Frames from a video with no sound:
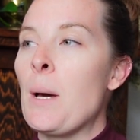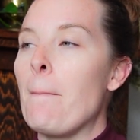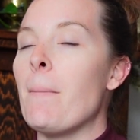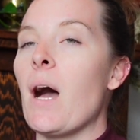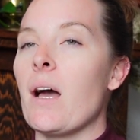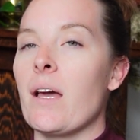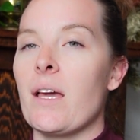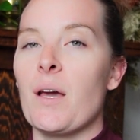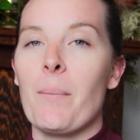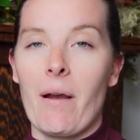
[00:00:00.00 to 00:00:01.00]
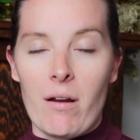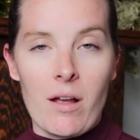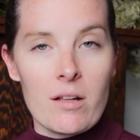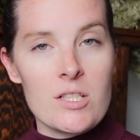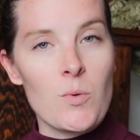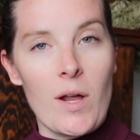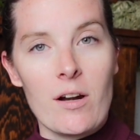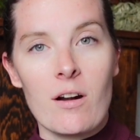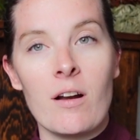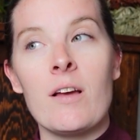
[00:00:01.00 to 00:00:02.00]
my Perikon
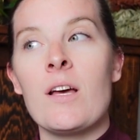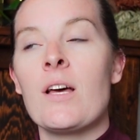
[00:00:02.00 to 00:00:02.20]
Sweater